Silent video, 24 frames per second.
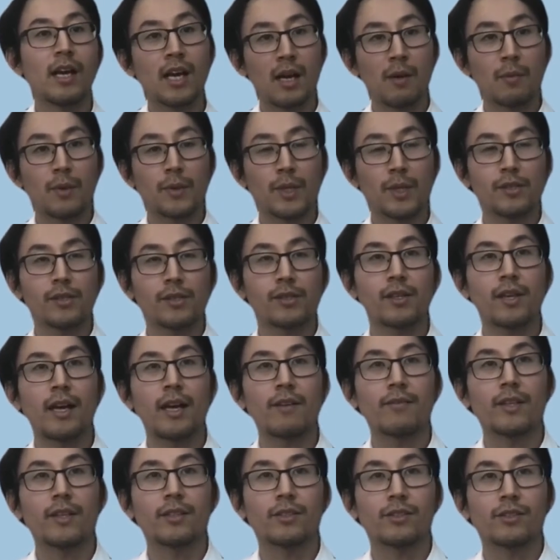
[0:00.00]
But we also
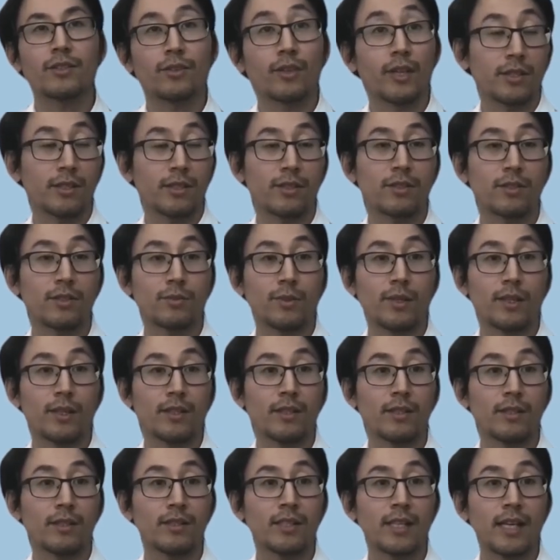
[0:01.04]
have integrations with
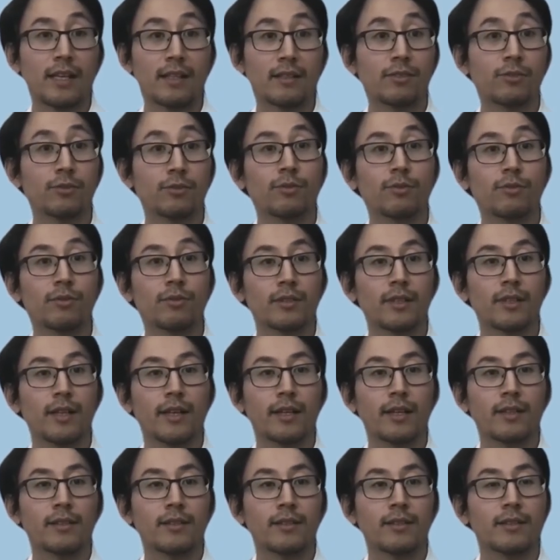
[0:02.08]
chat tools
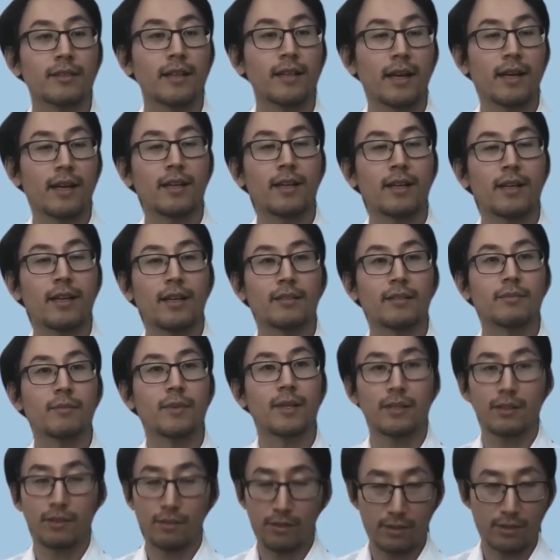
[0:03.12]
like Slack and
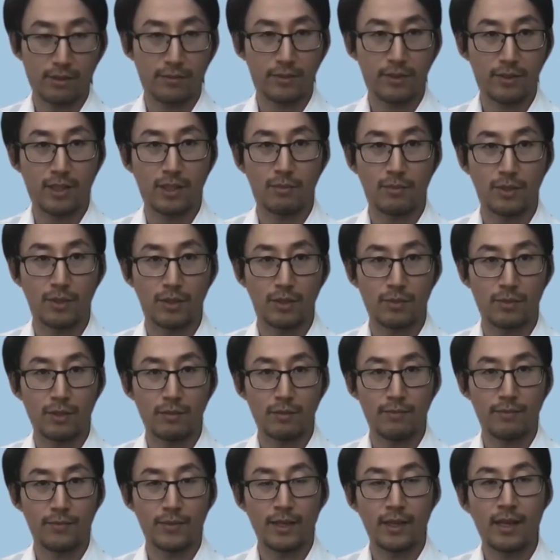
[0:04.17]
Microsoft Teams as
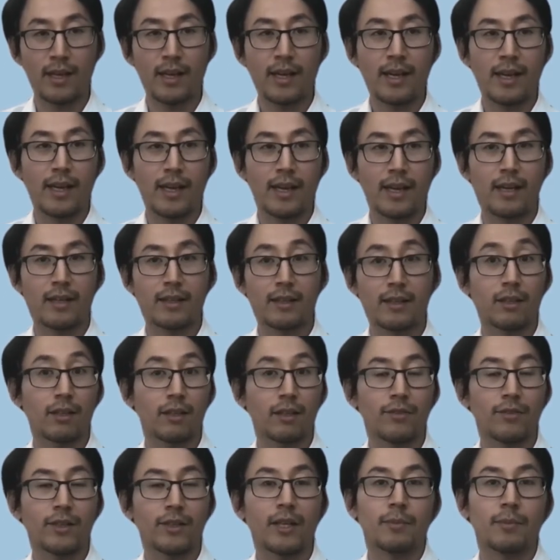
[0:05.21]
well. And a lot
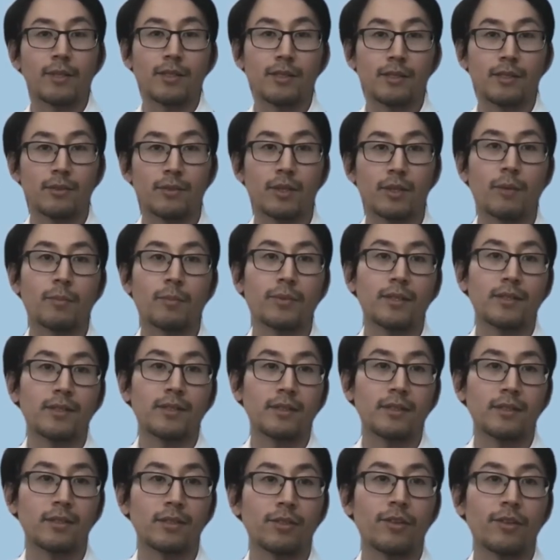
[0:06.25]
of companies adopt this
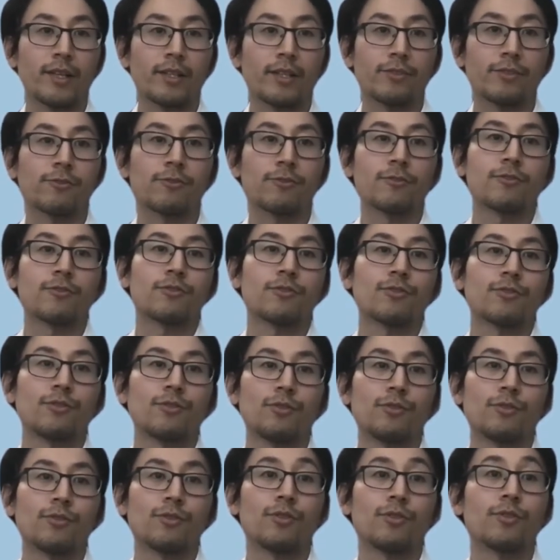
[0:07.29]
integration to
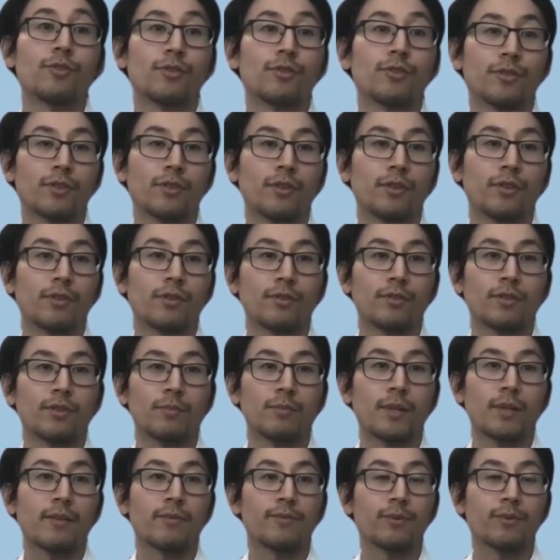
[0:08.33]
use those
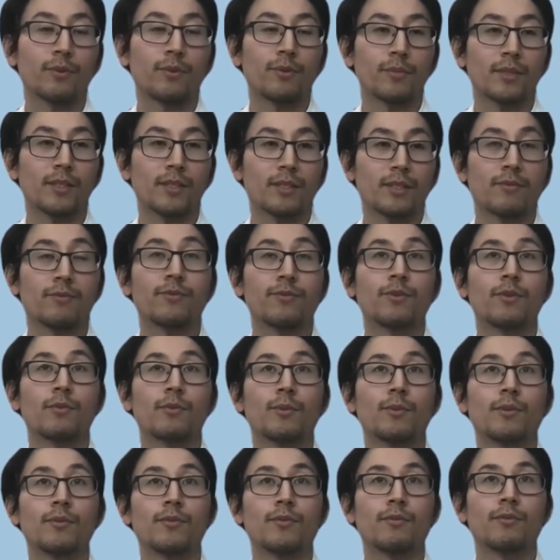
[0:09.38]
platforms as a form
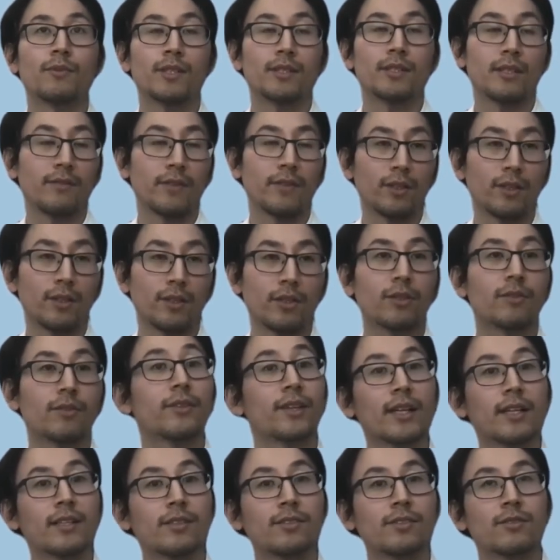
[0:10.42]
of receiving
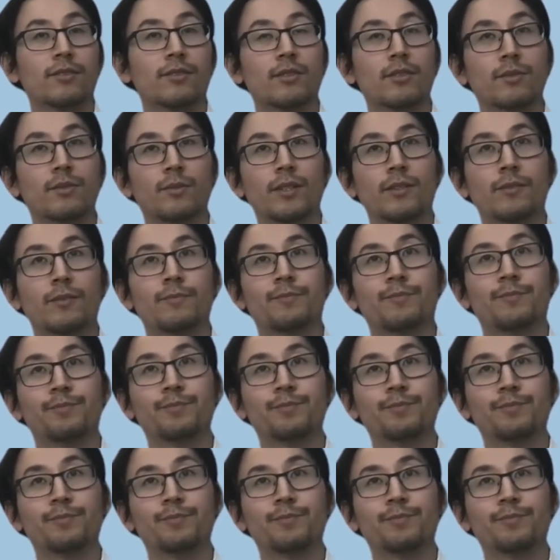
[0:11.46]
notifications as well.